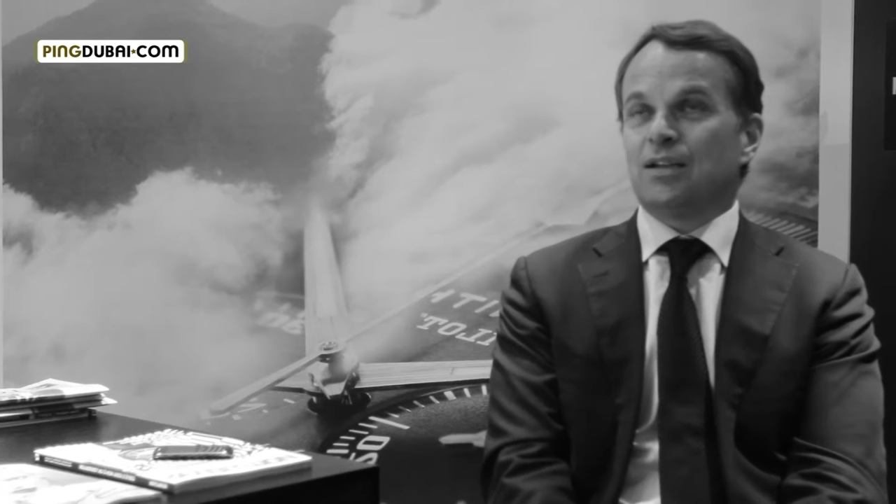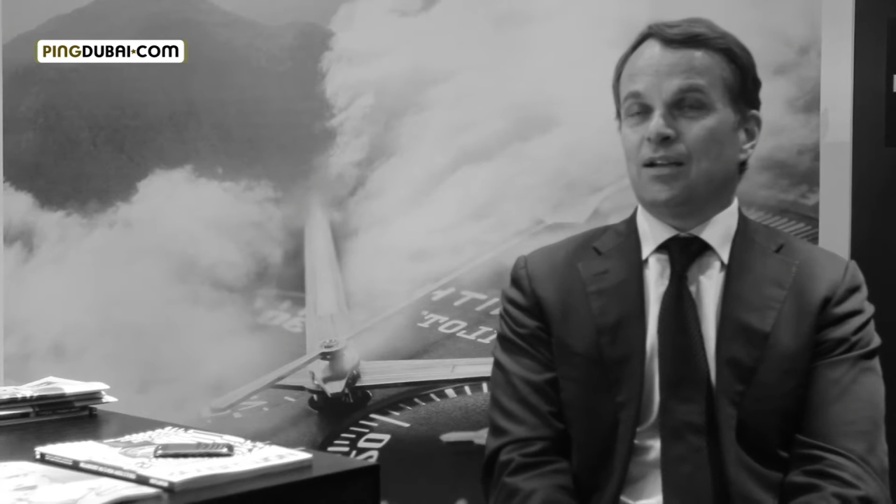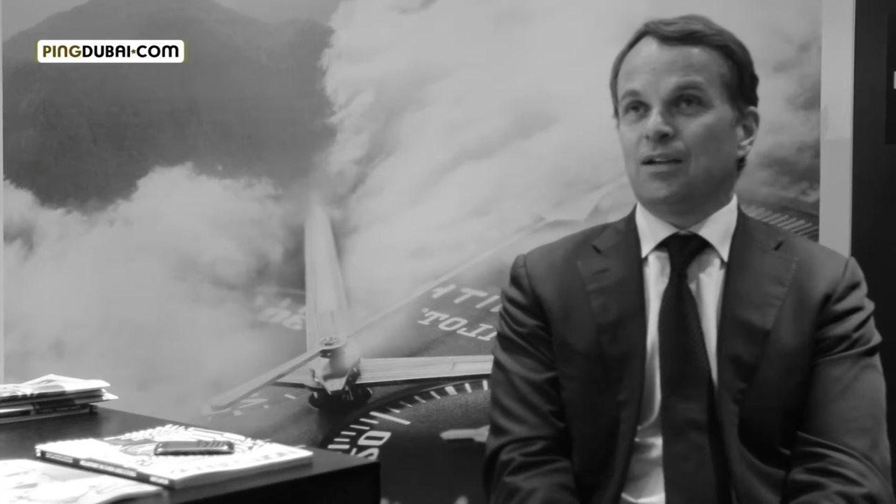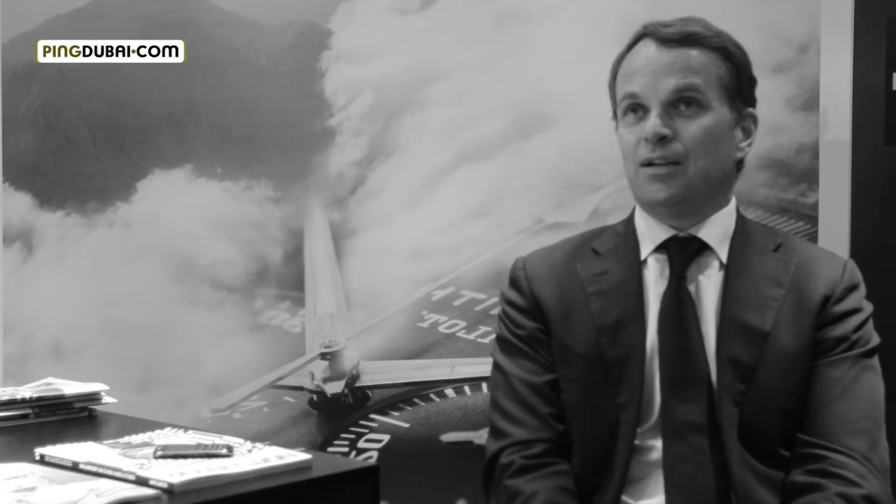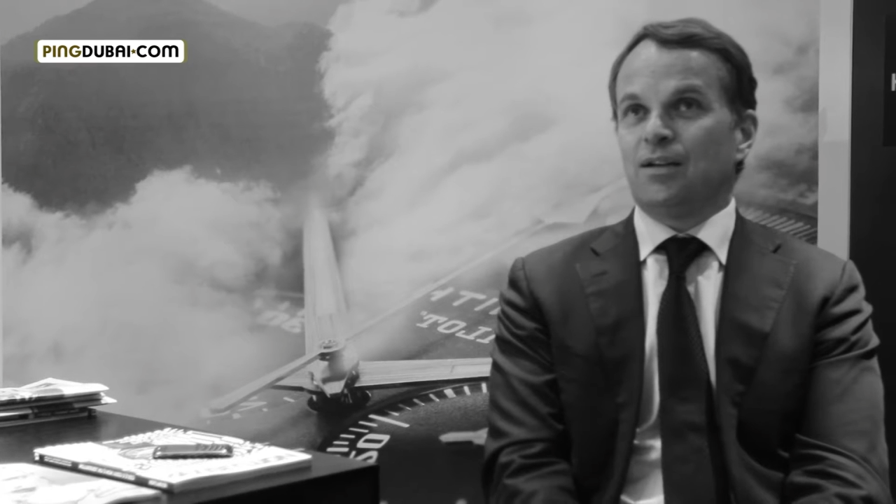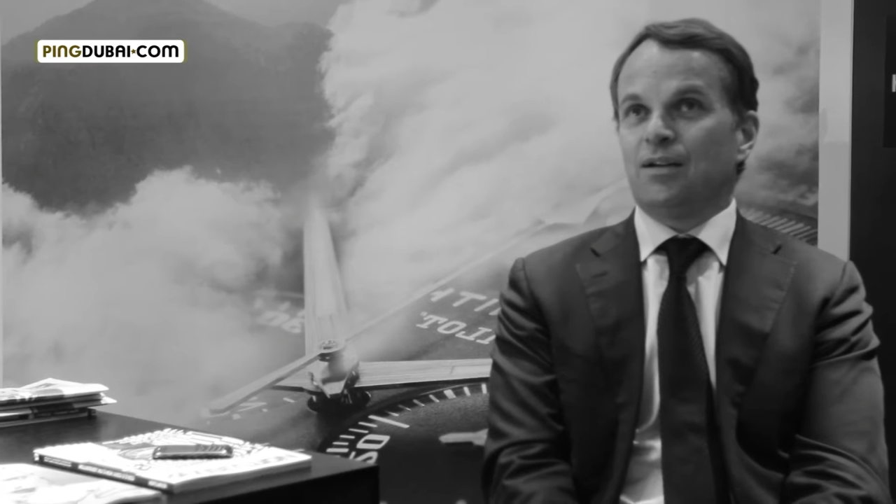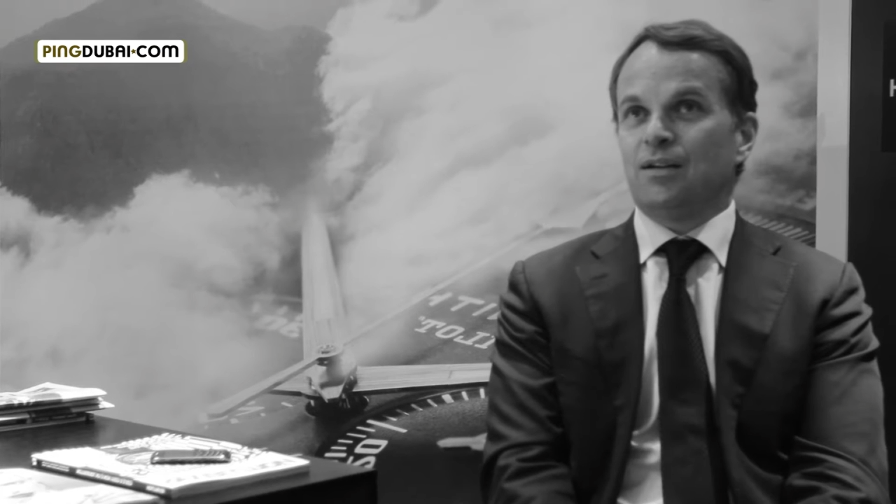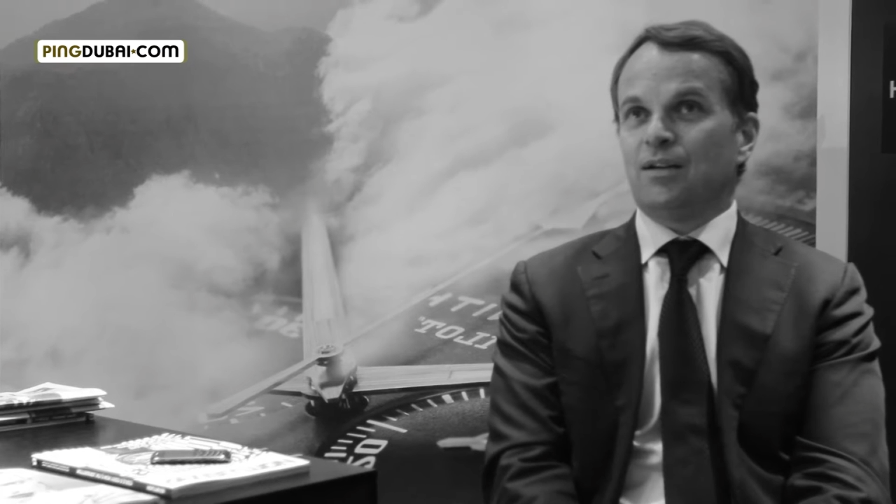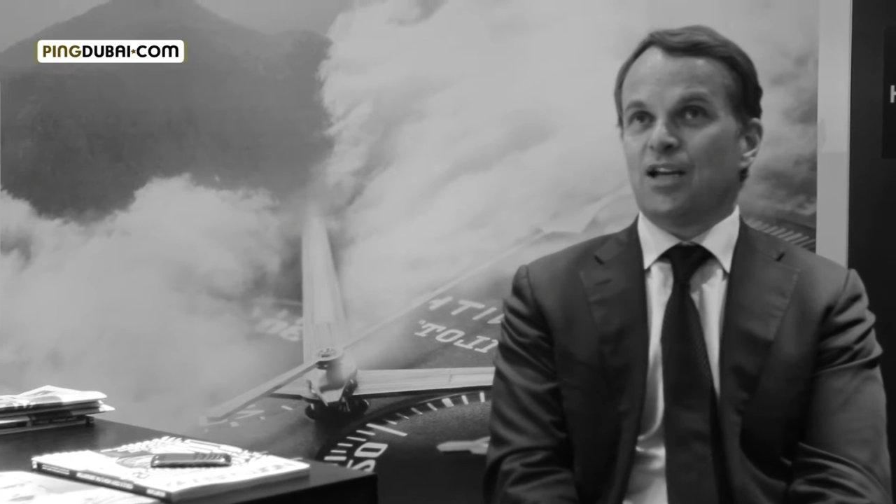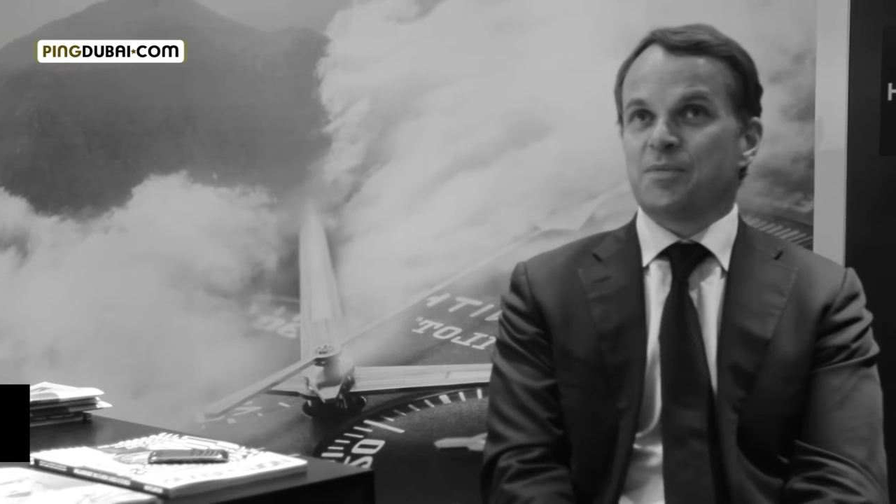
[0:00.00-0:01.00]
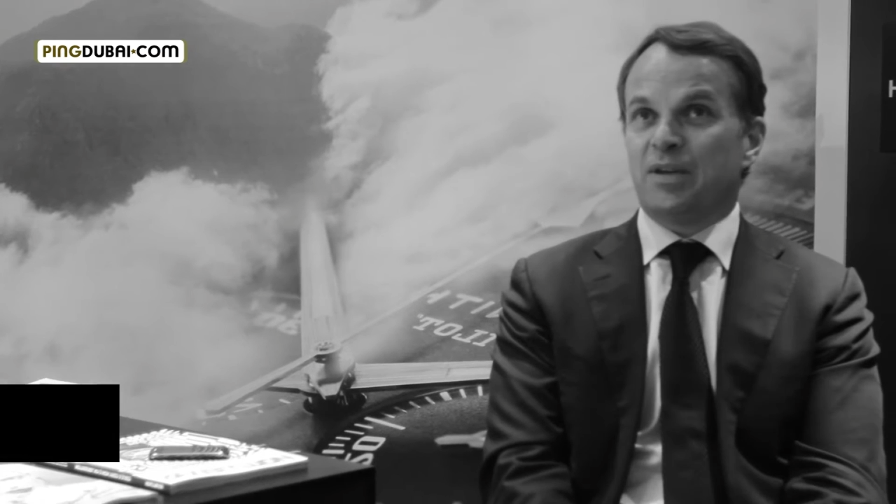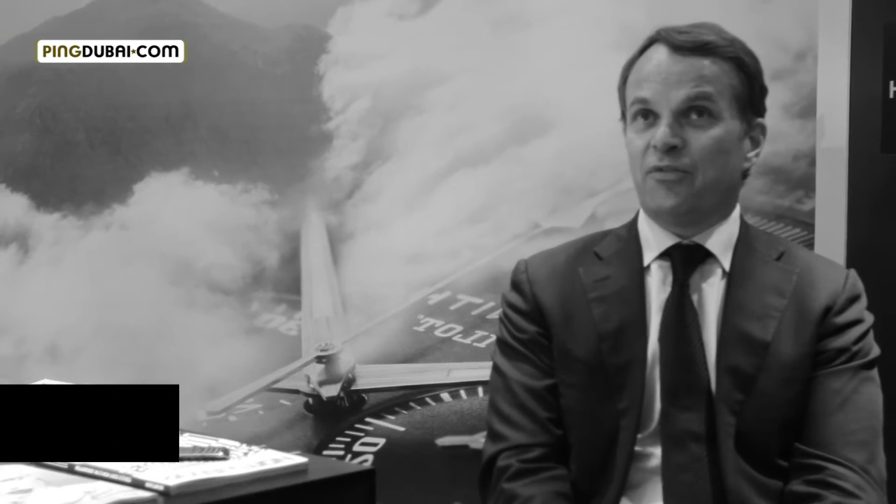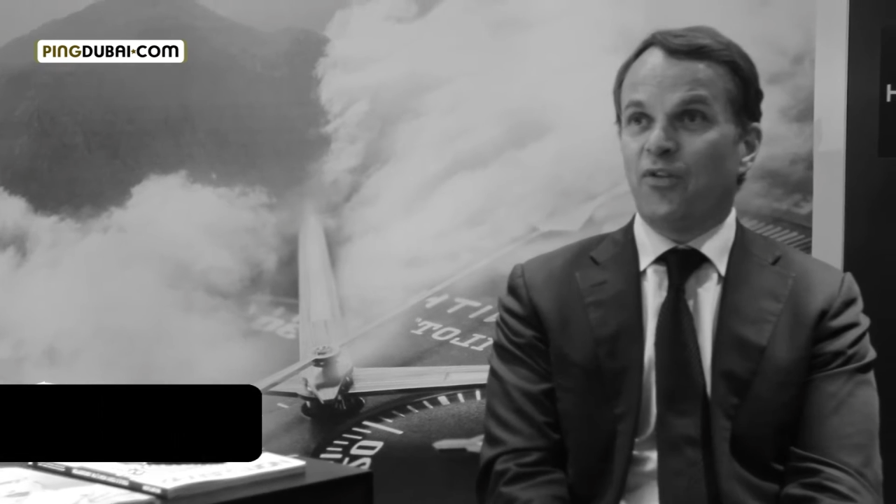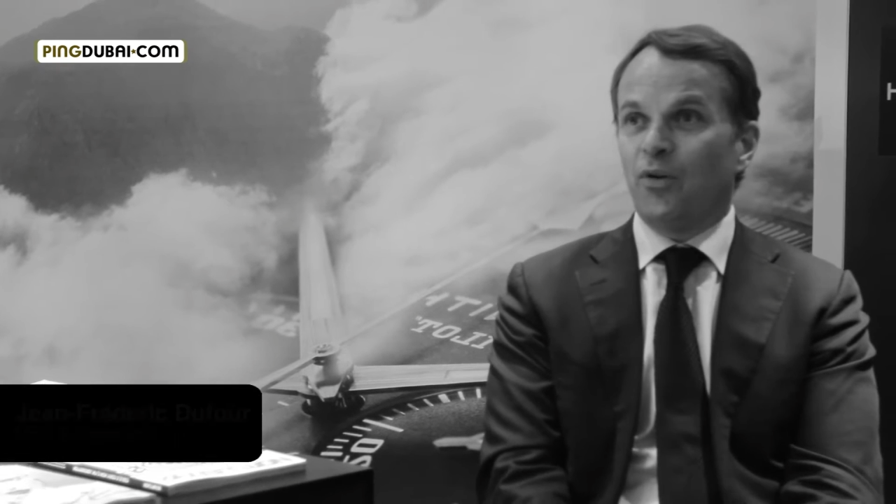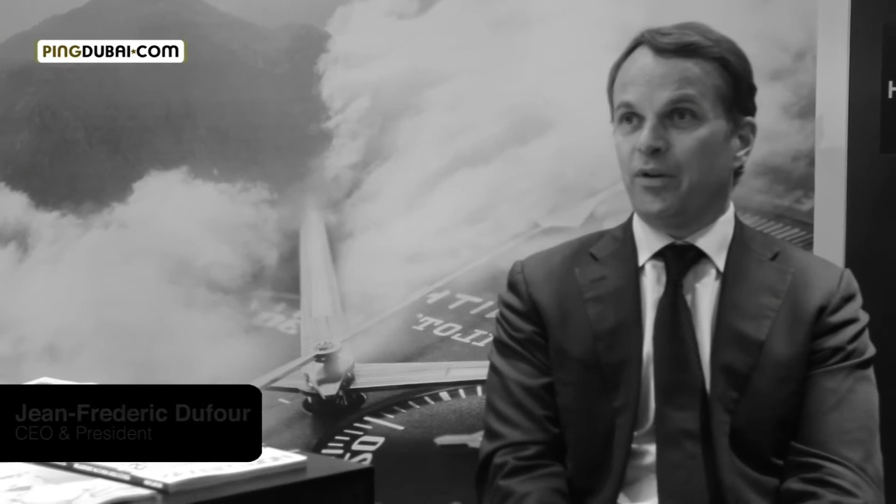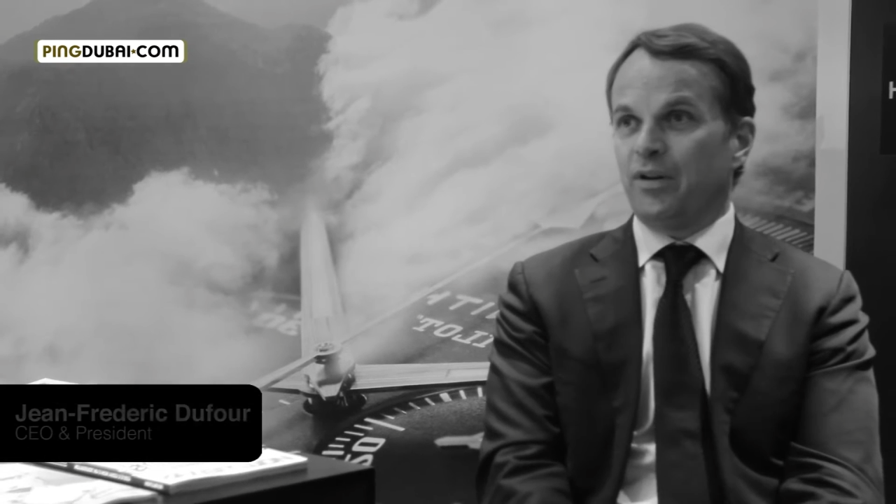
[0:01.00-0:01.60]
has been 4